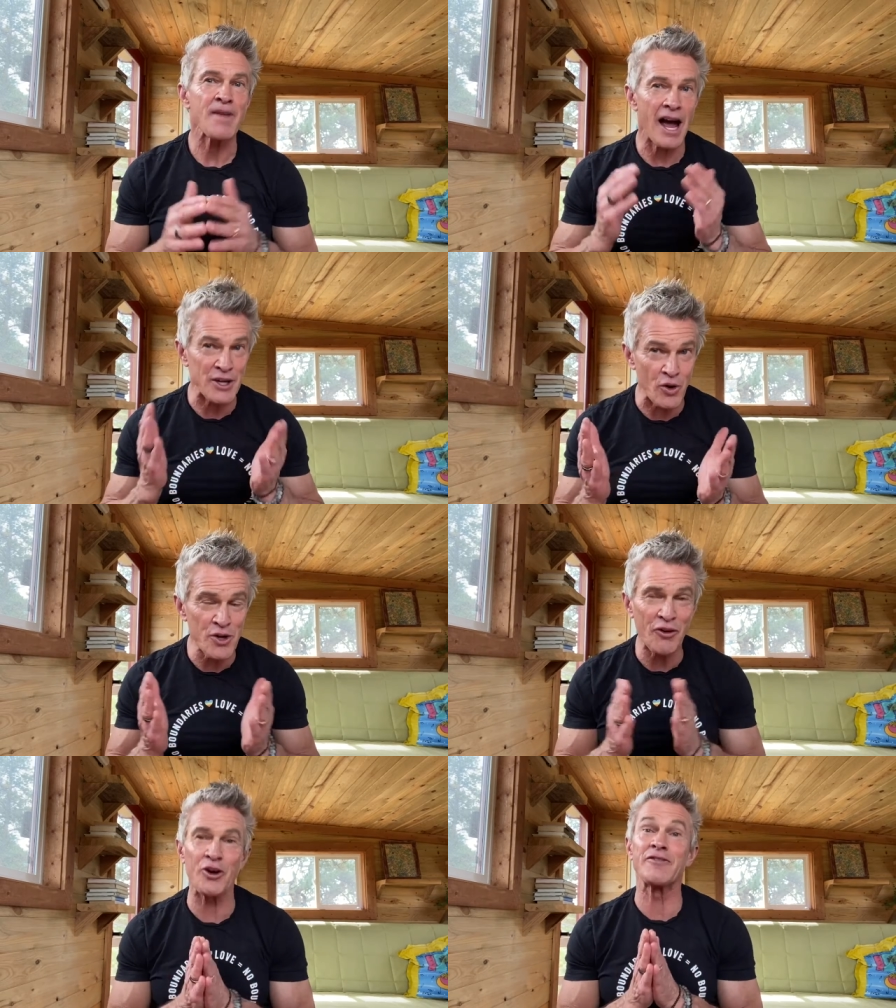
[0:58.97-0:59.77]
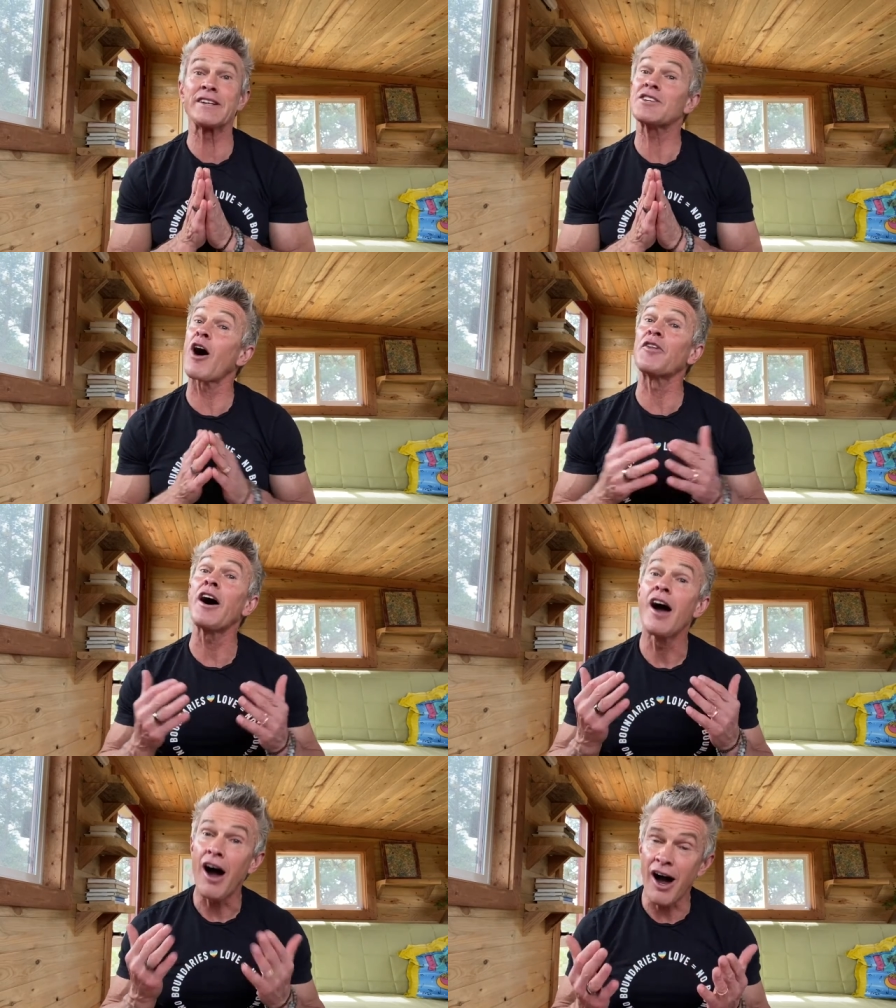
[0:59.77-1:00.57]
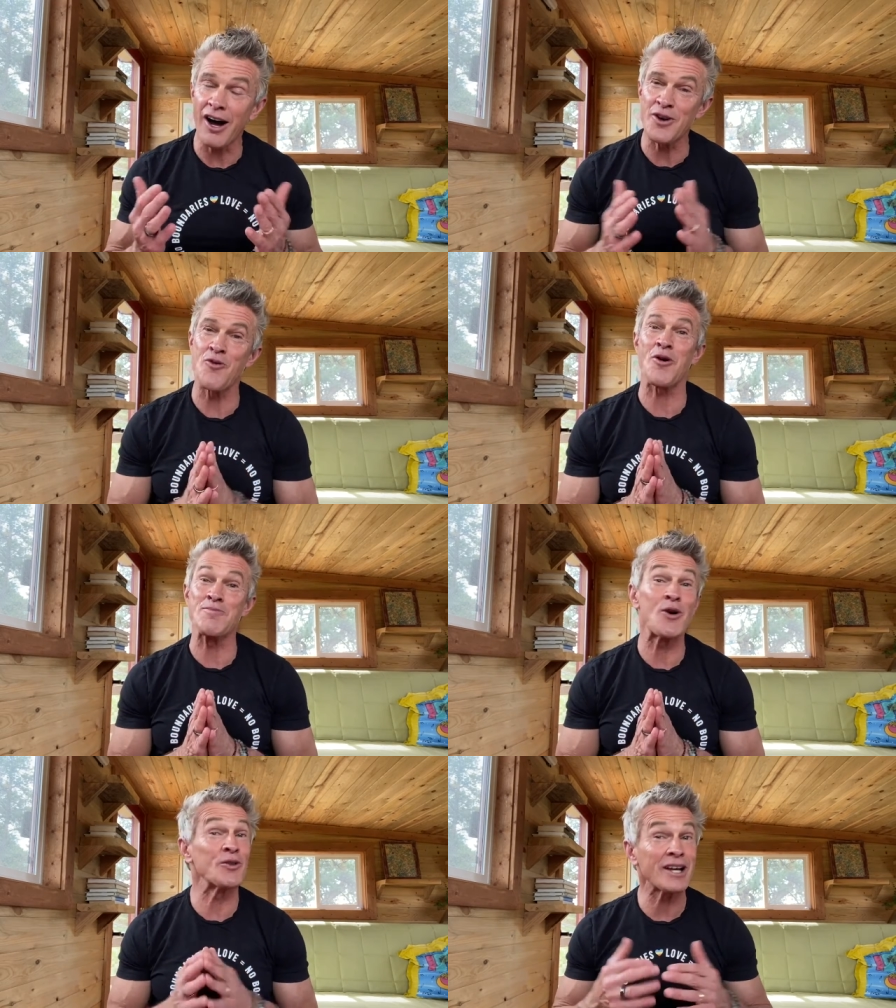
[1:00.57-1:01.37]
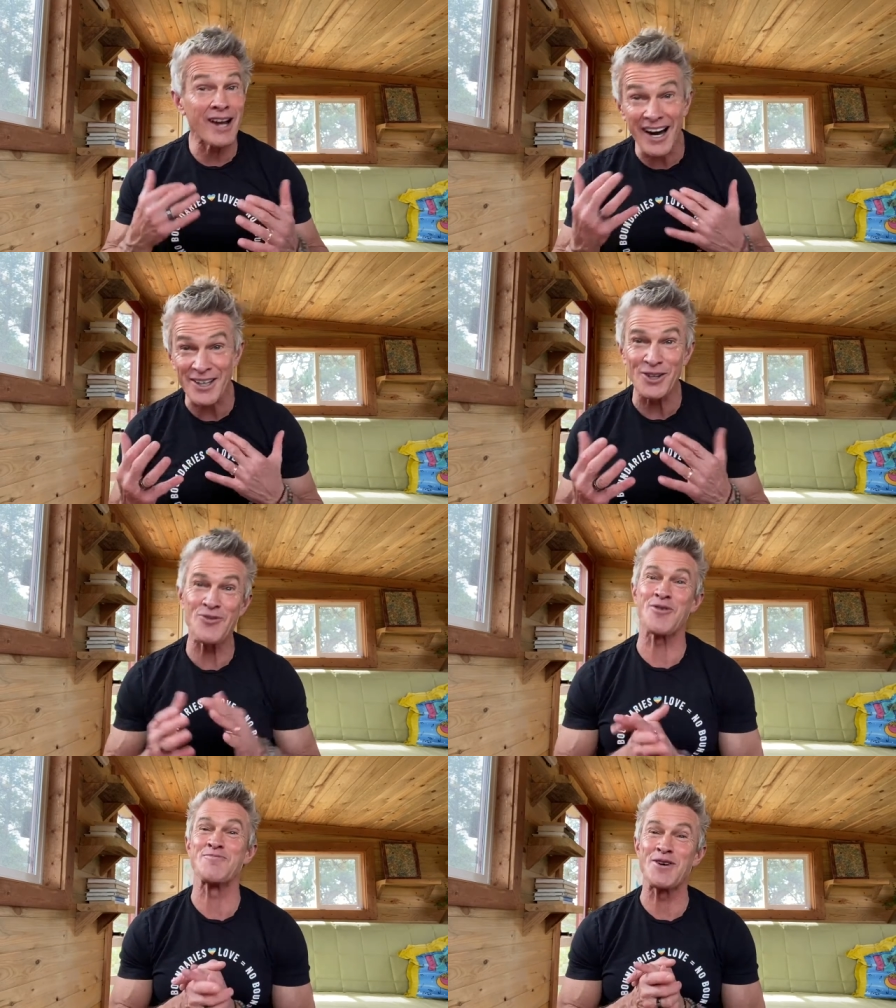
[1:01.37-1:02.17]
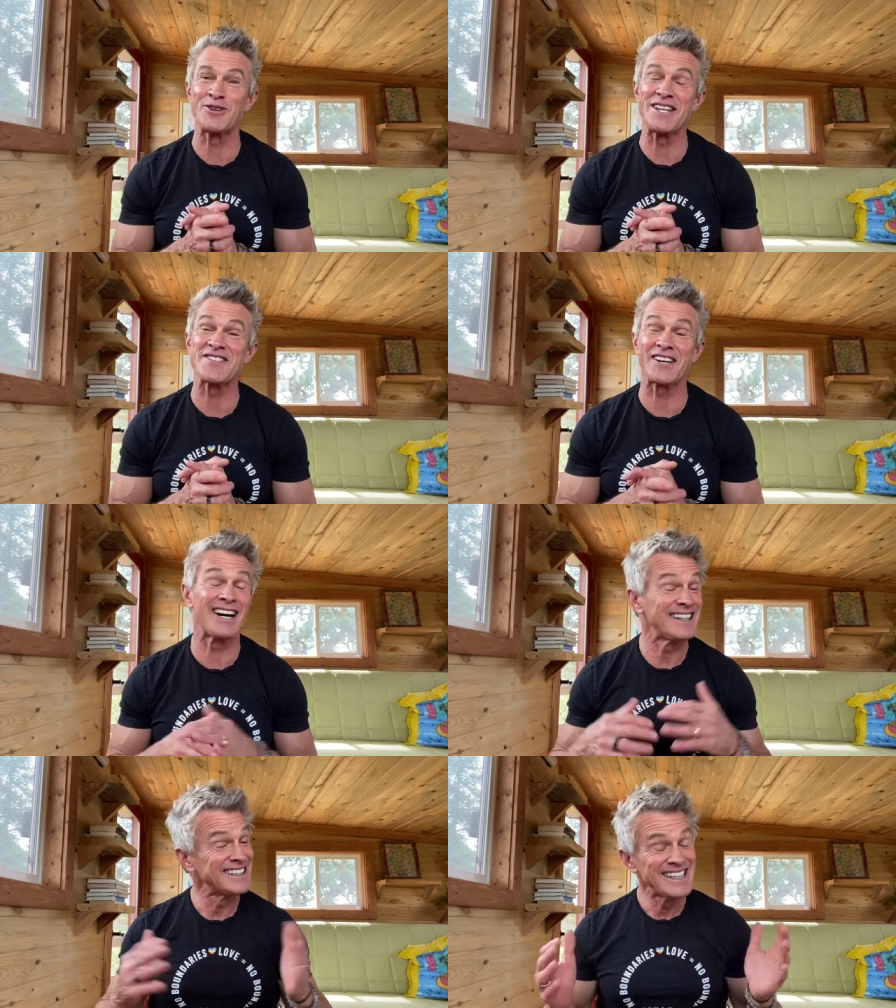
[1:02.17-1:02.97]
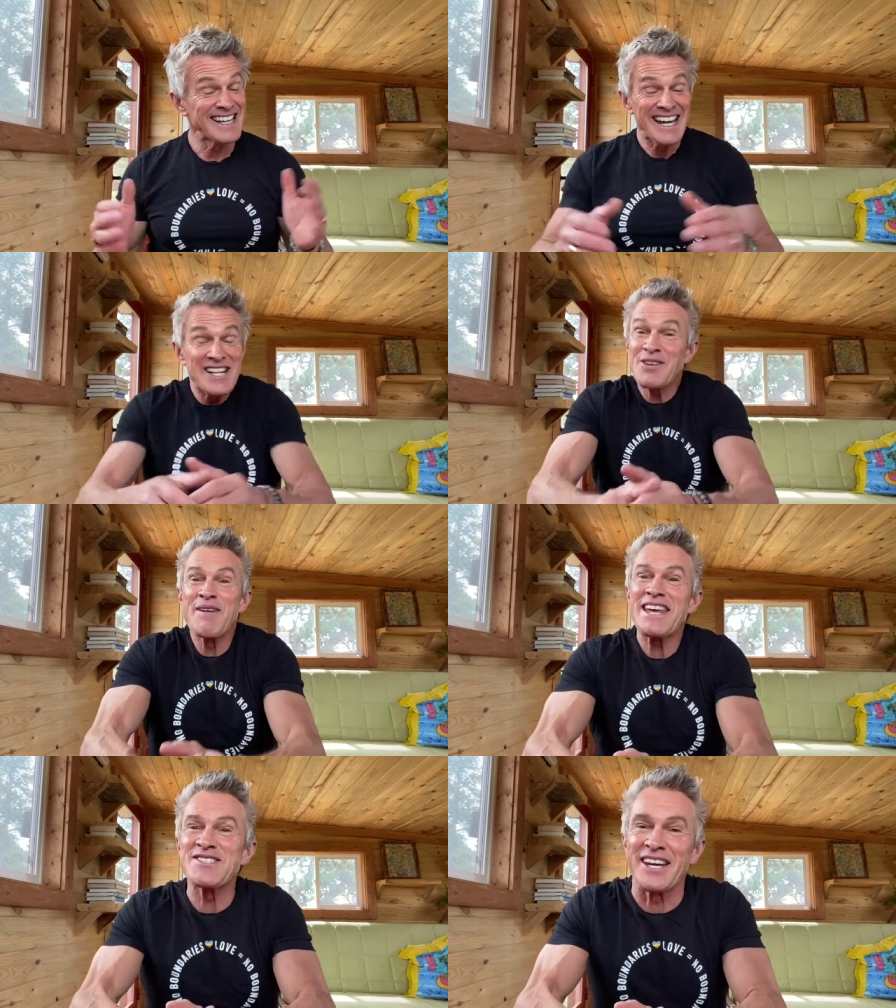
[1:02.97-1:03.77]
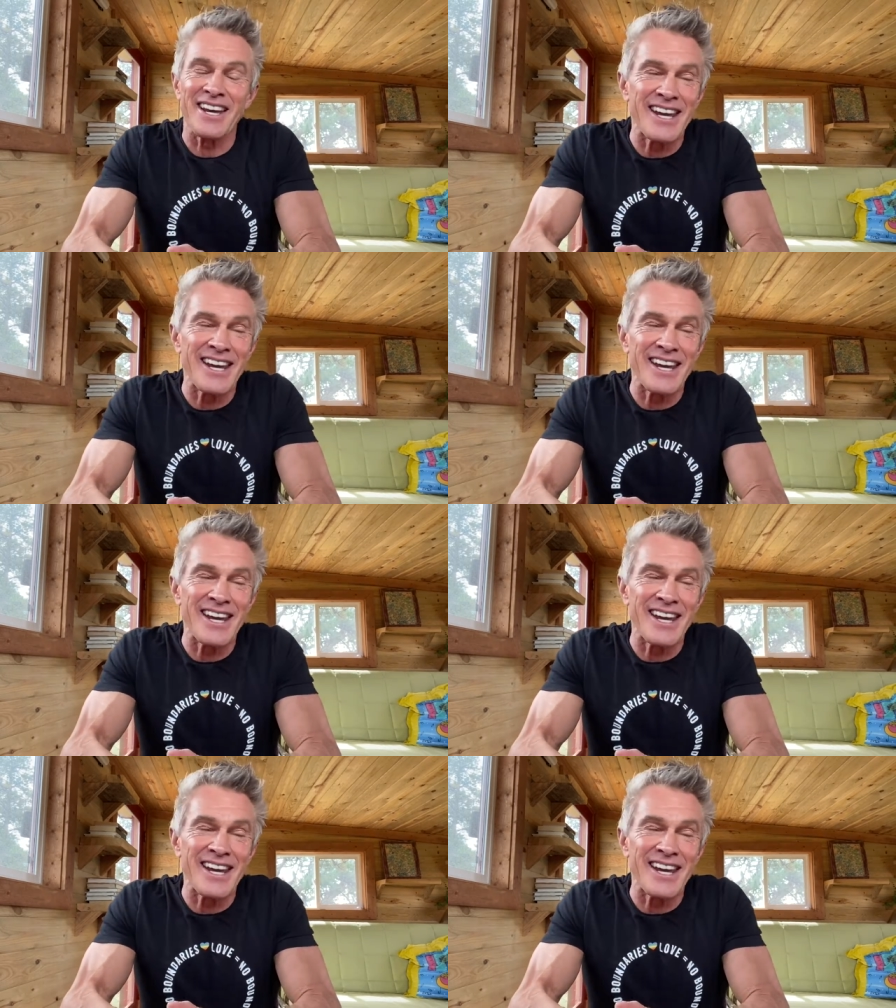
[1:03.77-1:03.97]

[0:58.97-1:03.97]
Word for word: I know you've heard of it. It's called the hug hormone, the cuddle hormone. It's amazing.